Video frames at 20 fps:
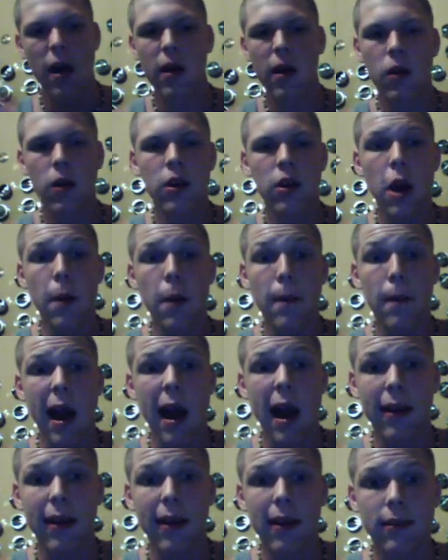I learned how to
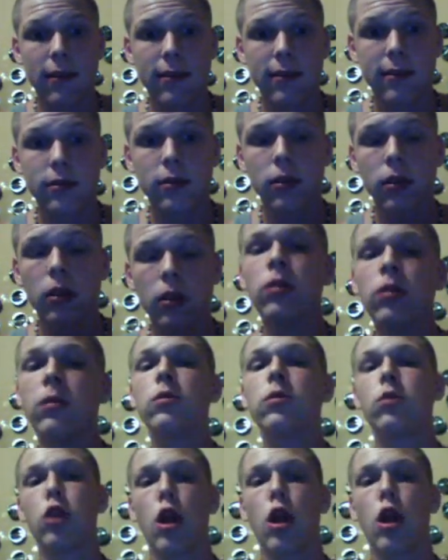pack.
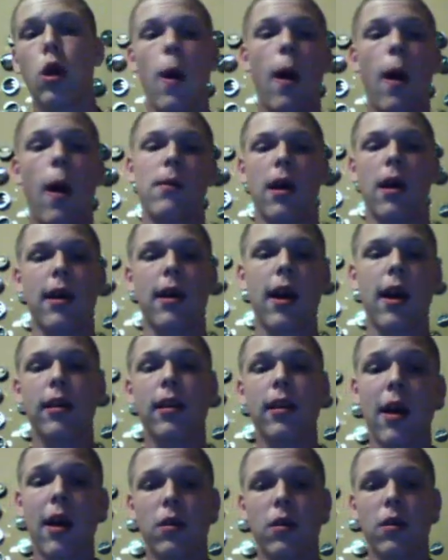I got it
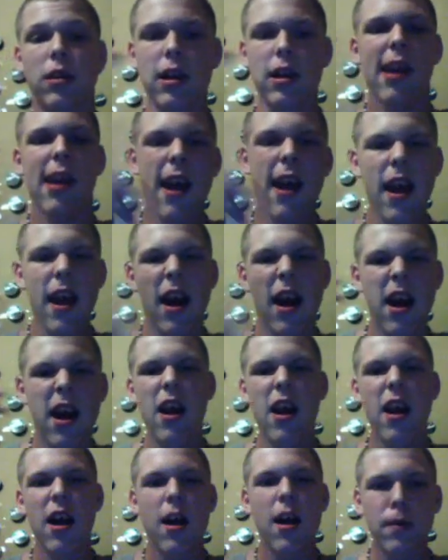down. I was like, yeah,
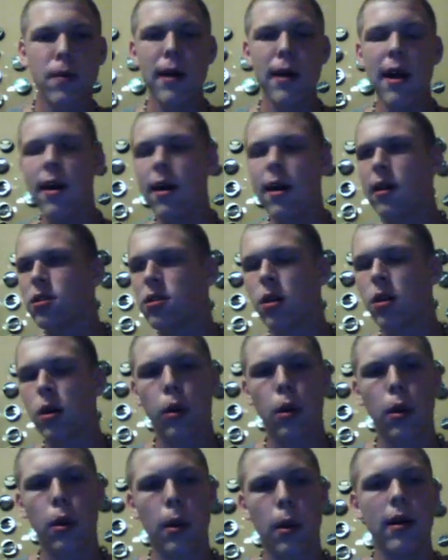Max.
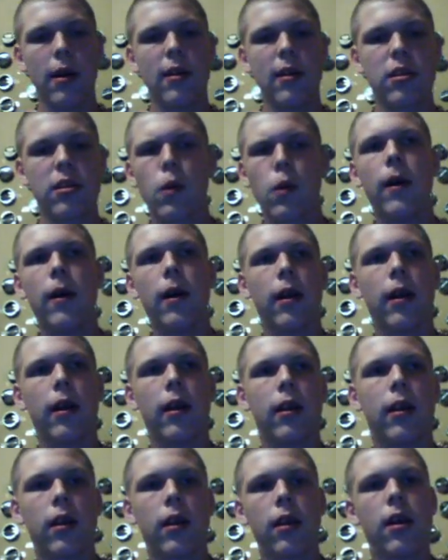And he's like, what?
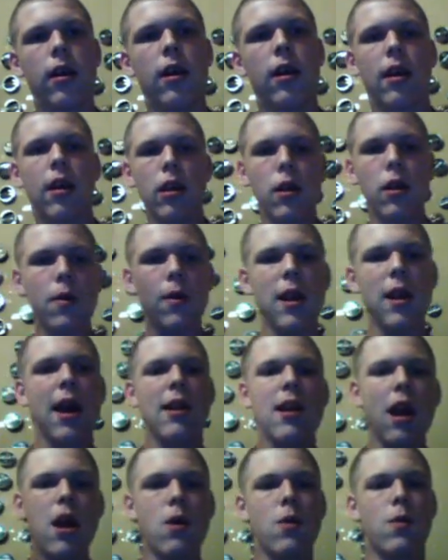I was like, look what I can
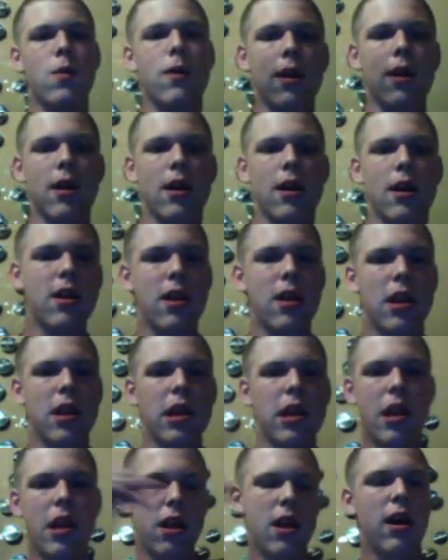do.
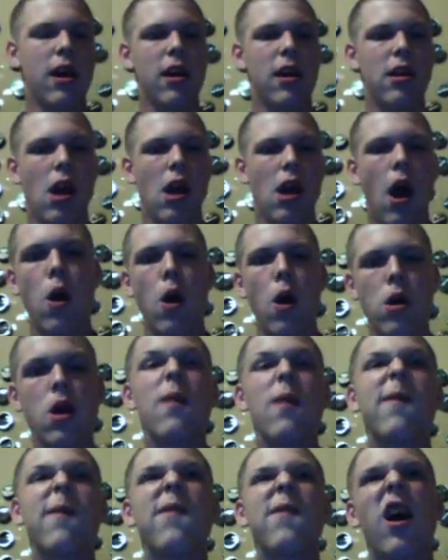And he's like, oh,
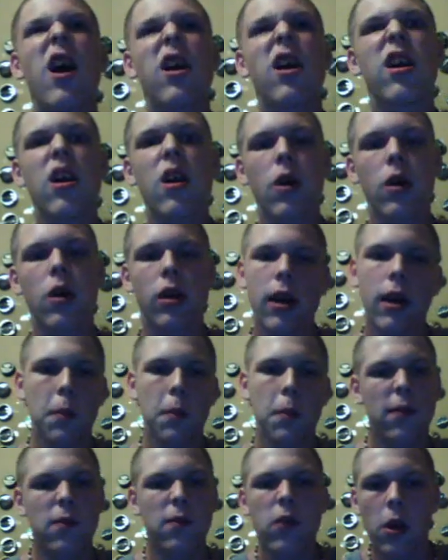you're fucking cool. And he
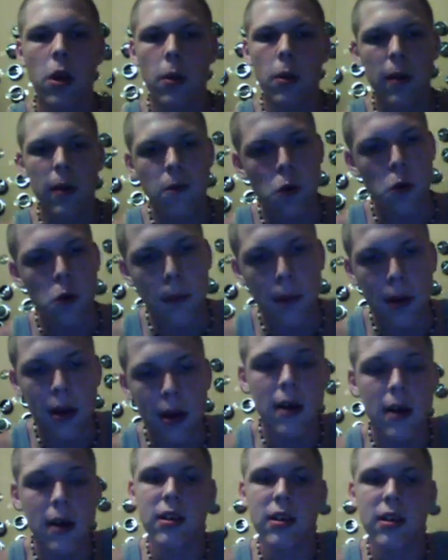made fun of me for it, but I
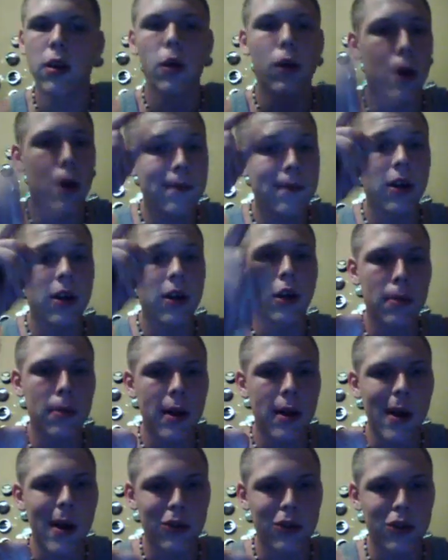was like, dude, I'm fucking
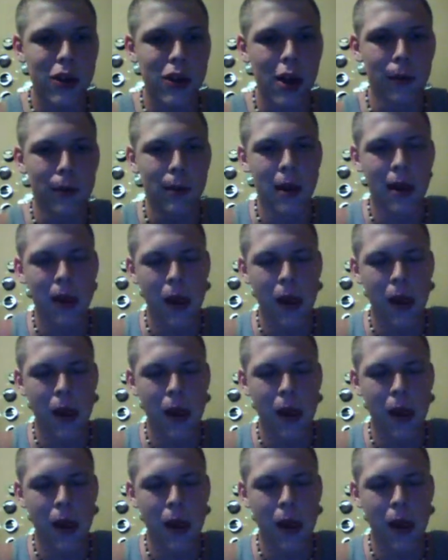proud. Shut up.